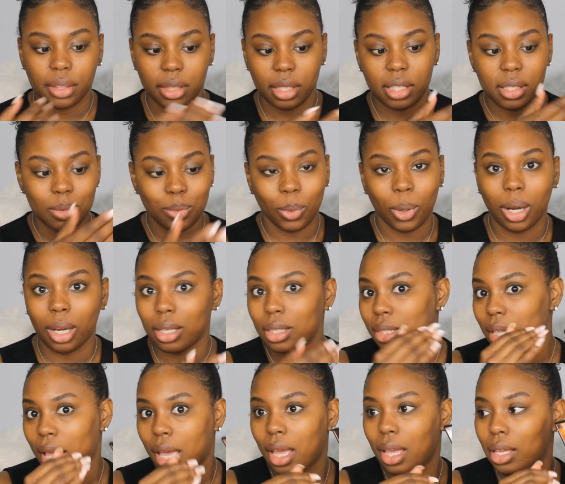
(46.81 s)
this
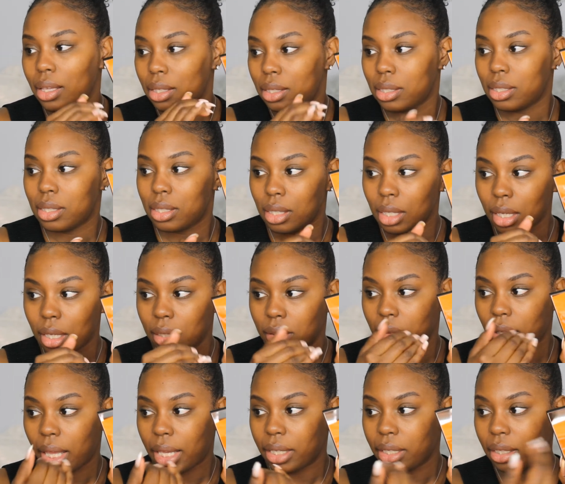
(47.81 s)
works as
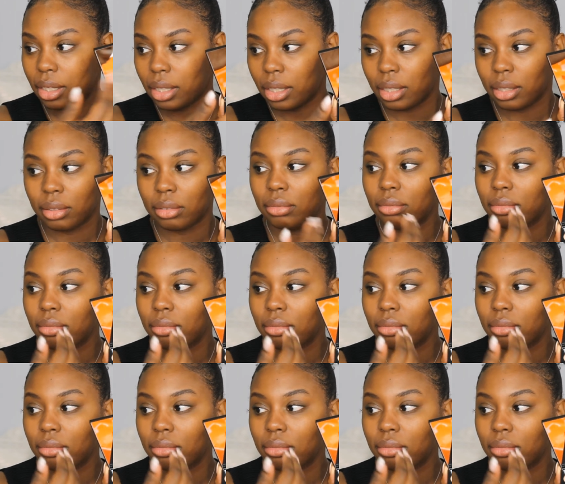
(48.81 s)
like